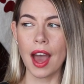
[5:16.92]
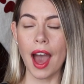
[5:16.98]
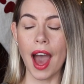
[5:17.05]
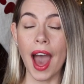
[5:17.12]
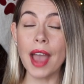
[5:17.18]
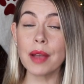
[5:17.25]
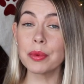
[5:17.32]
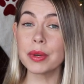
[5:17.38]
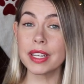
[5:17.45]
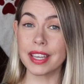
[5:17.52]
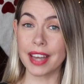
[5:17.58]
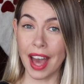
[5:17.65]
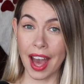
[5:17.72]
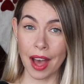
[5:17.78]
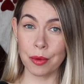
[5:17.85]
I would
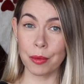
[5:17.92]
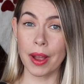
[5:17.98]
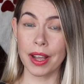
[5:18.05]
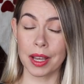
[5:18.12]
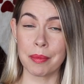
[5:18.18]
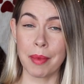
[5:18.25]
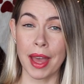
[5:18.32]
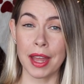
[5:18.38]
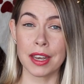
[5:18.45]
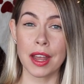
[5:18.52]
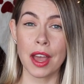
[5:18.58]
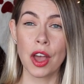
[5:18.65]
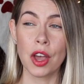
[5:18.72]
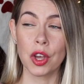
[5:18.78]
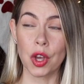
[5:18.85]
not
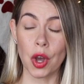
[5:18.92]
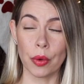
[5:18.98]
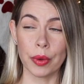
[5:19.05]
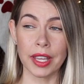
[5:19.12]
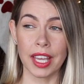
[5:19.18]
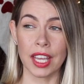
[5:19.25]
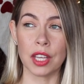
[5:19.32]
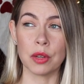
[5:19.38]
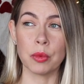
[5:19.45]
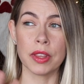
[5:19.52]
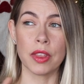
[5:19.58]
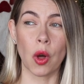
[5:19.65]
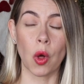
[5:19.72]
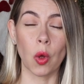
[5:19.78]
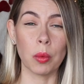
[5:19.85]
recommend going in
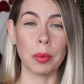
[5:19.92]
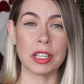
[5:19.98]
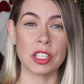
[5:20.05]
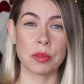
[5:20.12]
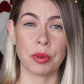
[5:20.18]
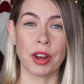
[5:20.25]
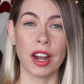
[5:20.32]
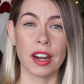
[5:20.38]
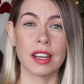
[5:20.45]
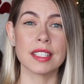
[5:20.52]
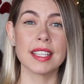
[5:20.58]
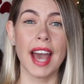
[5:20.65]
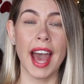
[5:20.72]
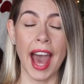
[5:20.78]
with a whole bunch of product.